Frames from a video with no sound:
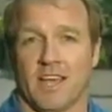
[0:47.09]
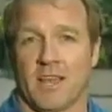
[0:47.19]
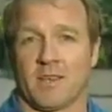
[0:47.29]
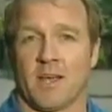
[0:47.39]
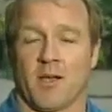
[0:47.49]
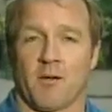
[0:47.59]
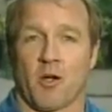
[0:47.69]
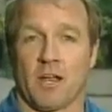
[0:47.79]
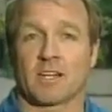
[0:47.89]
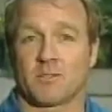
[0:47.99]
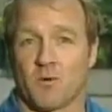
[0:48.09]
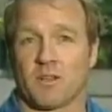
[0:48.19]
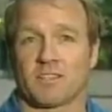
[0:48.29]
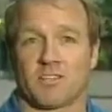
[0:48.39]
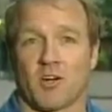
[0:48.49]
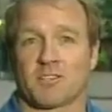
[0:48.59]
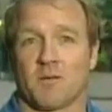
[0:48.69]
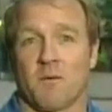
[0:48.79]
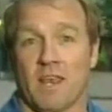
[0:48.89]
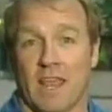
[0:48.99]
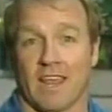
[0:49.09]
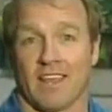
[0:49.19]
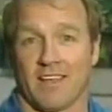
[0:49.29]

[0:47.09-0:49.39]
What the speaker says: And our next one starts on Monday.